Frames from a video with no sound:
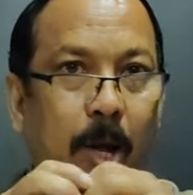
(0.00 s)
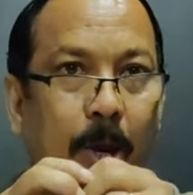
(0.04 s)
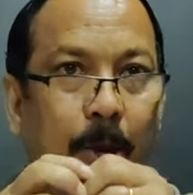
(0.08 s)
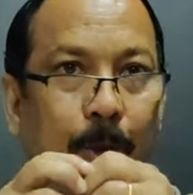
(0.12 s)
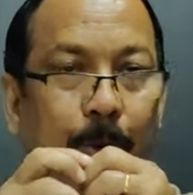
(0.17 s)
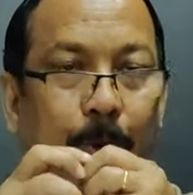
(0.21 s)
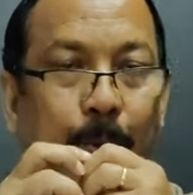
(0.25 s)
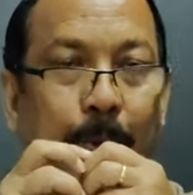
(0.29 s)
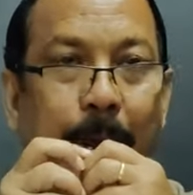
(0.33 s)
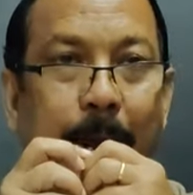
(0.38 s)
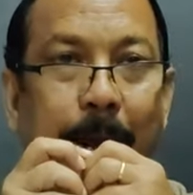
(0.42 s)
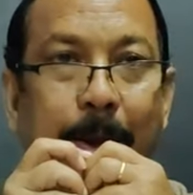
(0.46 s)

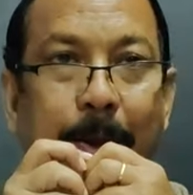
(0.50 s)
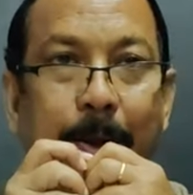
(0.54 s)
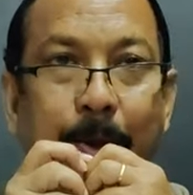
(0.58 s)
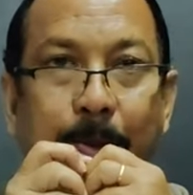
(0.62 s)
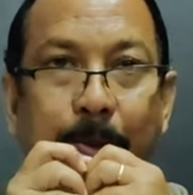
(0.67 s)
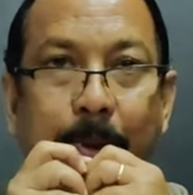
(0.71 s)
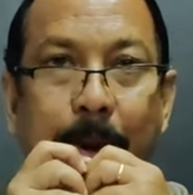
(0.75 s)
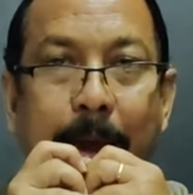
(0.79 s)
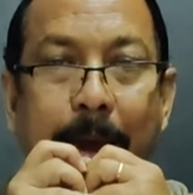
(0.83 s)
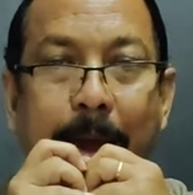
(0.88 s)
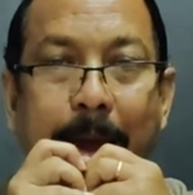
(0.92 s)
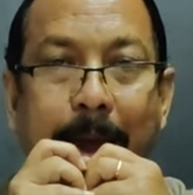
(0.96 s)
You can
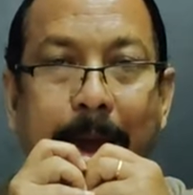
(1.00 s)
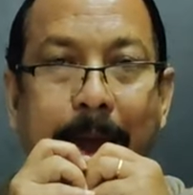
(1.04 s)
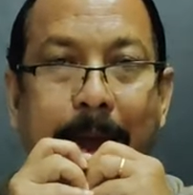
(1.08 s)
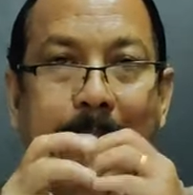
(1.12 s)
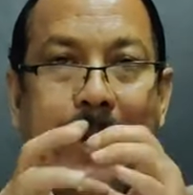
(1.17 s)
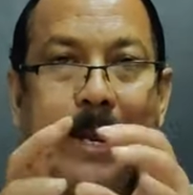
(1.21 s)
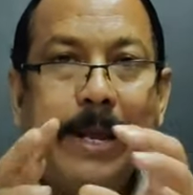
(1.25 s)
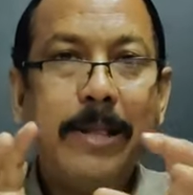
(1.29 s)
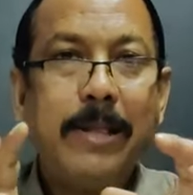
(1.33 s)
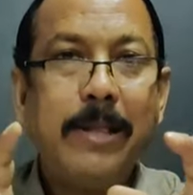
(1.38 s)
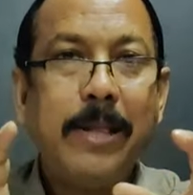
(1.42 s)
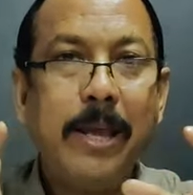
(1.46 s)
do
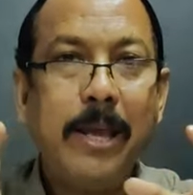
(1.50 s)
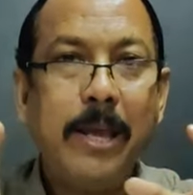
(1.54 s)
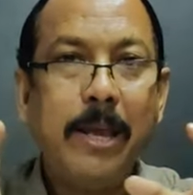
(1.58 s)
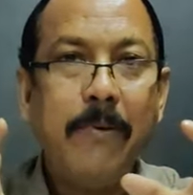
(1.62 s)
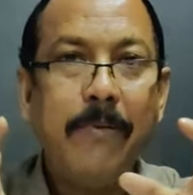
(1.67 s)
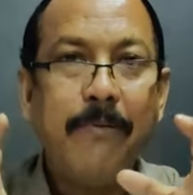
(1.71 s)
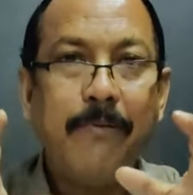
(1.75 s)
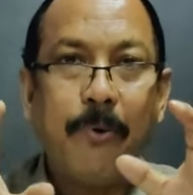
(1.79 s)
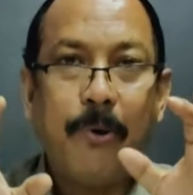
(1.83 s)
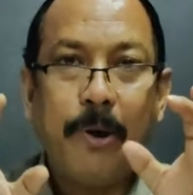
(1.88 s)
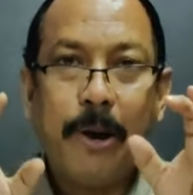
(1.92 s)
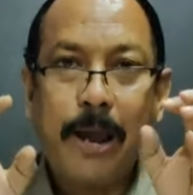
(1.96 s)
anything
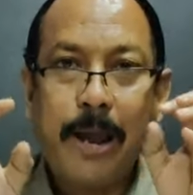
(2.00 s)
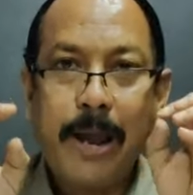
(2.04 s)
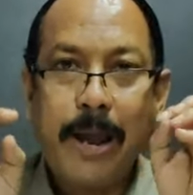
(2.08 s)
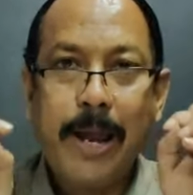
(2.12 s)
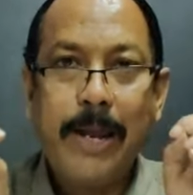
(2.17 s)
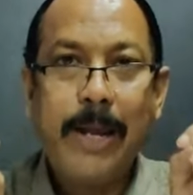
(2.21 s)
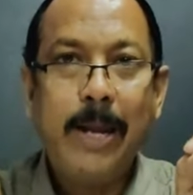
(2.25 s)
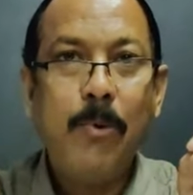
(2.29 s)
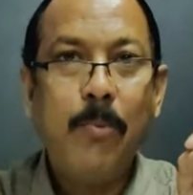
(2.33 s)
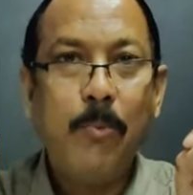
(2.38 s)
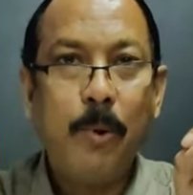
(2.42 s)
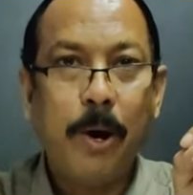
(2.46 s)
for
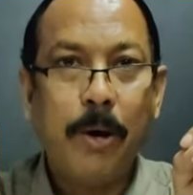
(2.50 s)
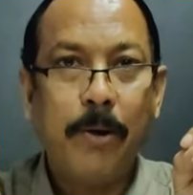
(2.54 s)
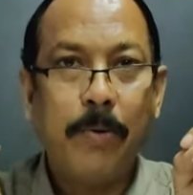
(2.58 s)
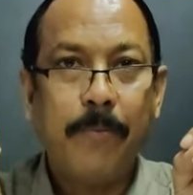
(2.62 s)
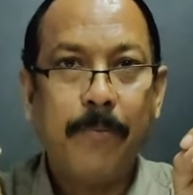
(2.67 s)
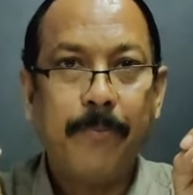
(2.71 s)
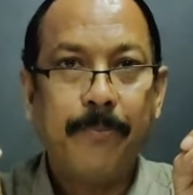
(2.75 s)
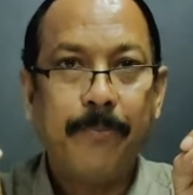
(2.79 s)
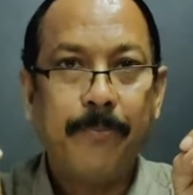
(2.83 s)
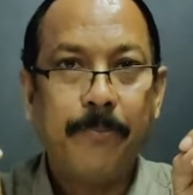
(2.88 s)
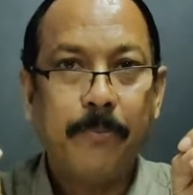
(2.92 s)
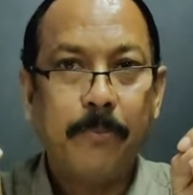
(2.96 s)
anyone
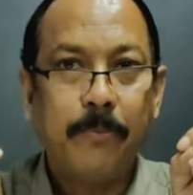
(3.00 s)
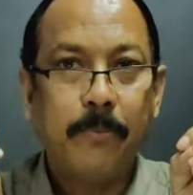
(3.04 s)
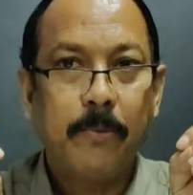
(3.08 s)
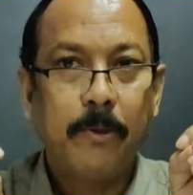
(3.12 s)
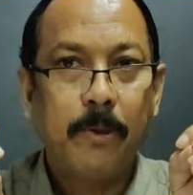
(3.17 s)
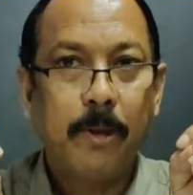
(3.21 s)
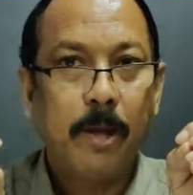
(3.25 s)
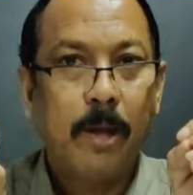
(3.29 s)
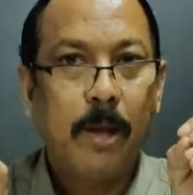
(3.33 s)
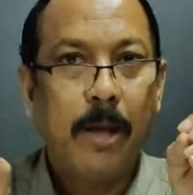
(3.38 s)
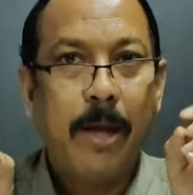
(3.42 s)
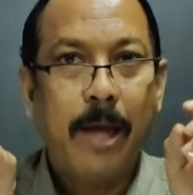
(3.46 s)

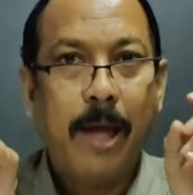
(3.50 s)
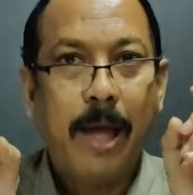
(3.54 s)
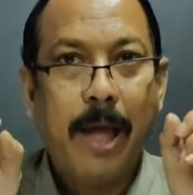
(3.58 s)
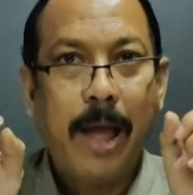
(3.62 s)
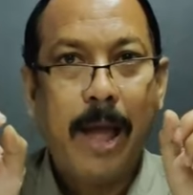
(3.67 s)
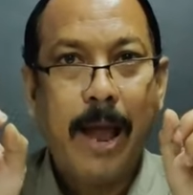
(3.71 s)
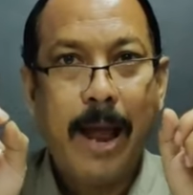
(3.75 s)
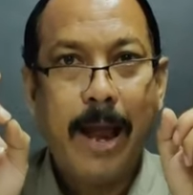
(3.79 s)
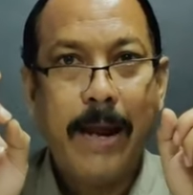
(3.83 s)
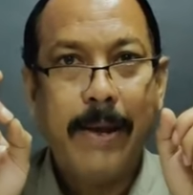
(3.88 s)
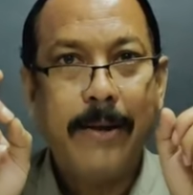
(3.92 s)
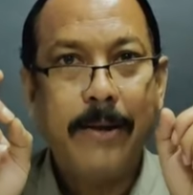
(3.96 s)

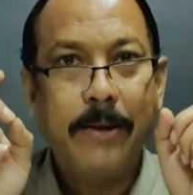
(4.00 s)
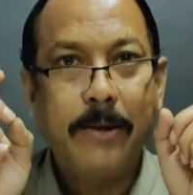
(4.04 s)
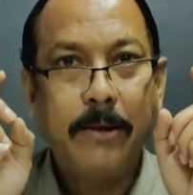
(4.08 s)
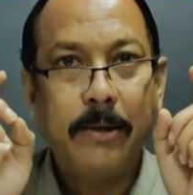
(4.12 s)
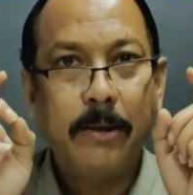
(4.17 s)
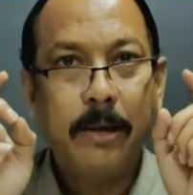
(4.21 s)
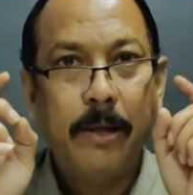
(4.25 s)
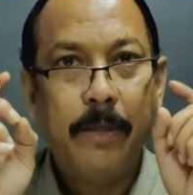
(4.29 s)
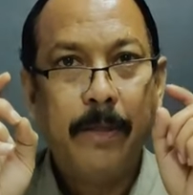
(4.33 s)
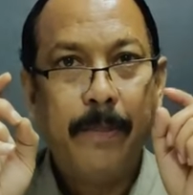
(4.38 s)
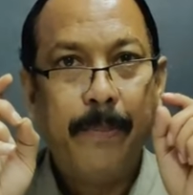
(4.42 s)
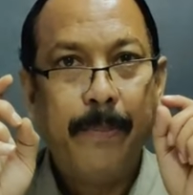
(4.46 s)
and
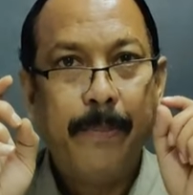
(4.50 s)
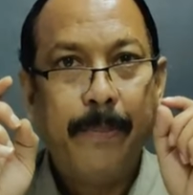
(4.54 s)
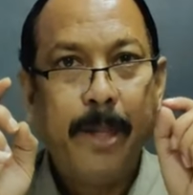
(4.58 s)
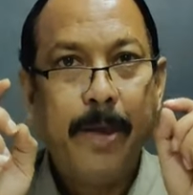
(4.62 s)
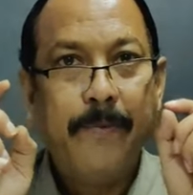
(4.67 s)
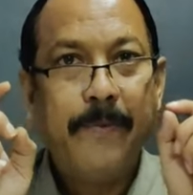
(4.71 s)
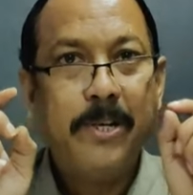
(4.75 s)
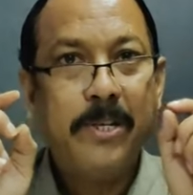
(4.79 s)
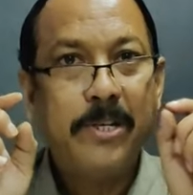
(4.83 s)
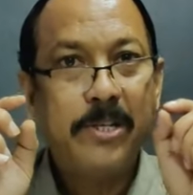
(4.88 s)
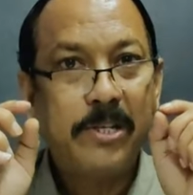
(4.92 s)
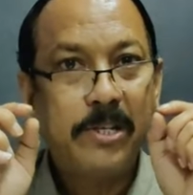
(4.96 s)
they
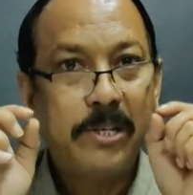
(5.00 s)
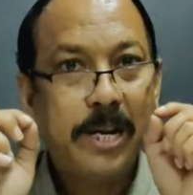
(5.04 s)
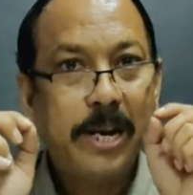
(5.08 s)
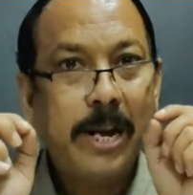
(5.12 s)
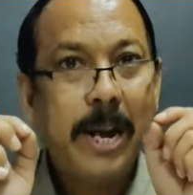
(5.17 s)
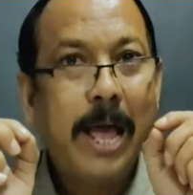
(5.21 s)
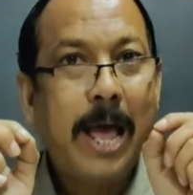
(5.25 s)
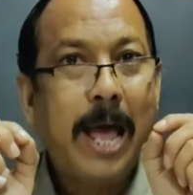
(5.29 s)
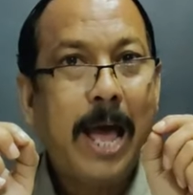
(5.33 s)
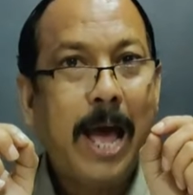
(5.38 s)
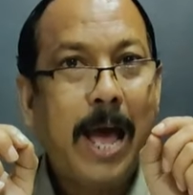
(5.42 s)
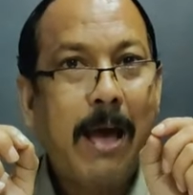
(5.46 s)
will still
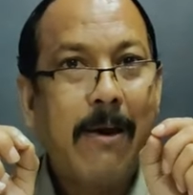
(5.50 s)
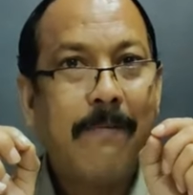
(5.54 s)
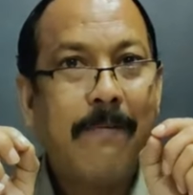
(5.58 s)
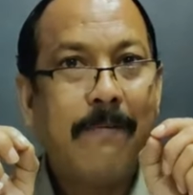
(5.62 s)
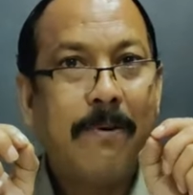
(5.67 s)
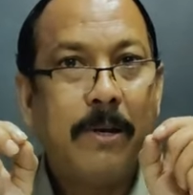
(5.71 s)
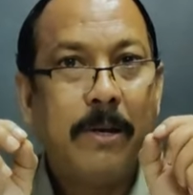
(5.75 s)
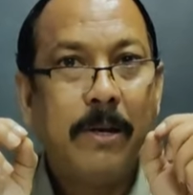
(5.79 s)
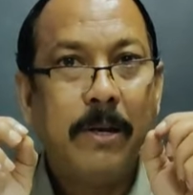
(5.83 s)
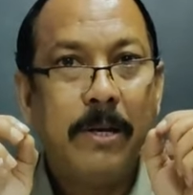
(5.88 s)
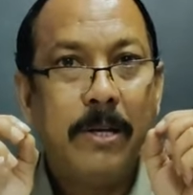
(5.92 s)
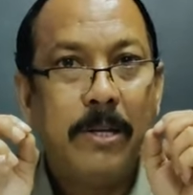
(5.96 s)
have
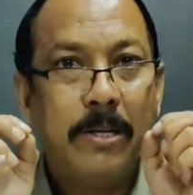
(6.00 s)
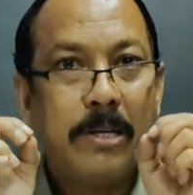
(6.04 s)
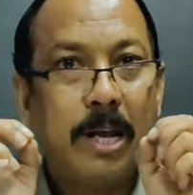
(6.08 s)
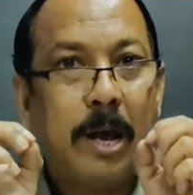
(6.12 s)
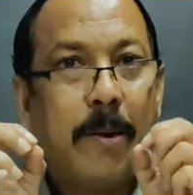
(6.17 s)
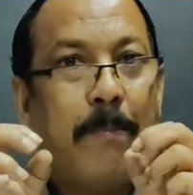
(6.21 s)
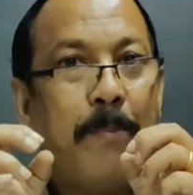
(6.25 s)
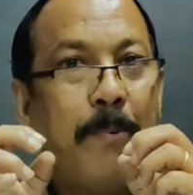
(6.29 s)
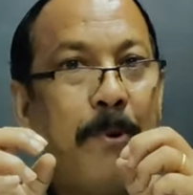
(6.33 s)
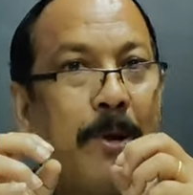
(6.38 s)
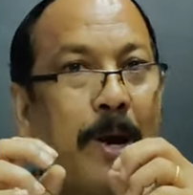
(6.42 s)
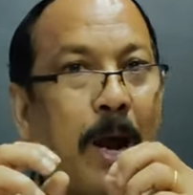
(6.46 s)

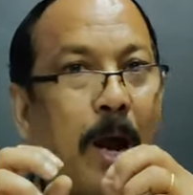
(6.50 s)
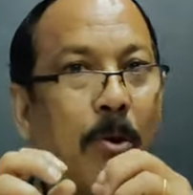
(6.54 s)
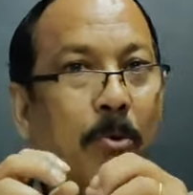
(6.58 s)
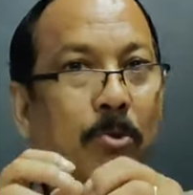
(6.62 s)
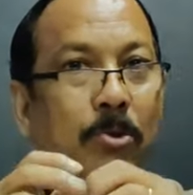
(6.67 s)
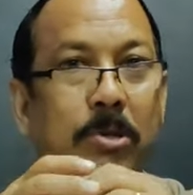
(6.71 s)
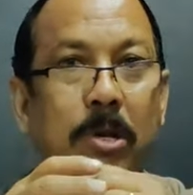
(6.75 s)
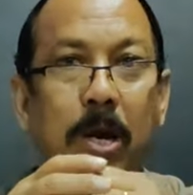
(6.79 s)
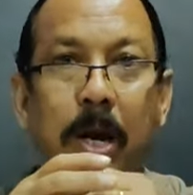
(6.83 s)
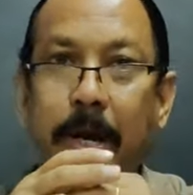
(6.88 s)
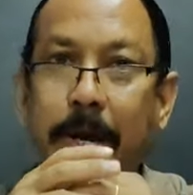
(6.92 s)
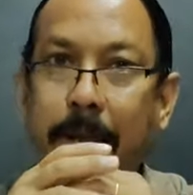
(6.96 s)
some
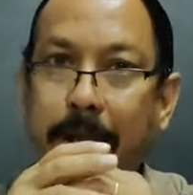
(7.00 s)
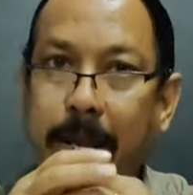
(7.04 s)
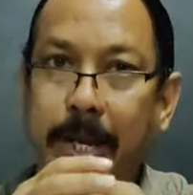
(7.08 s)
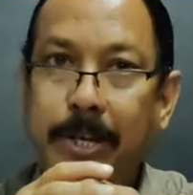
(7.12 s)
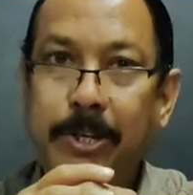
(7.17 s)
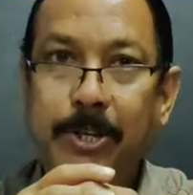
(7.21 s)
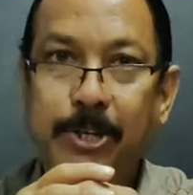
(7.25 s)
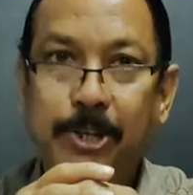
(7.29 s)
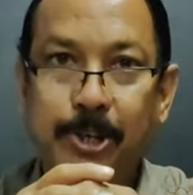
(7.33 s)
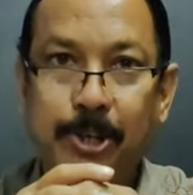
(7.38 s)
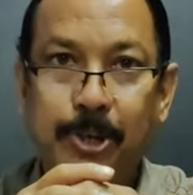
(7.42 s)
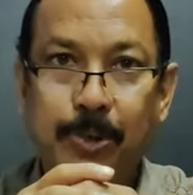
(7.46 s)
grouse
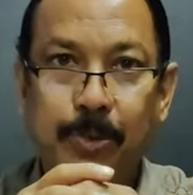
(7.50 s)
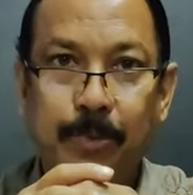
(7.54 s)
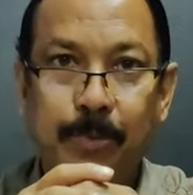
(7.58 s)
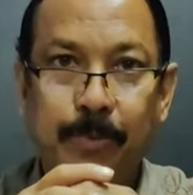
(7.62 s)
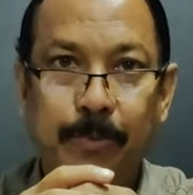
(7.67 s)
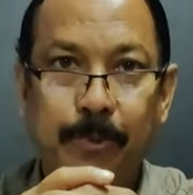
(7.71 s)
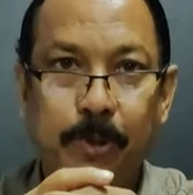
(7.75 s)
against you.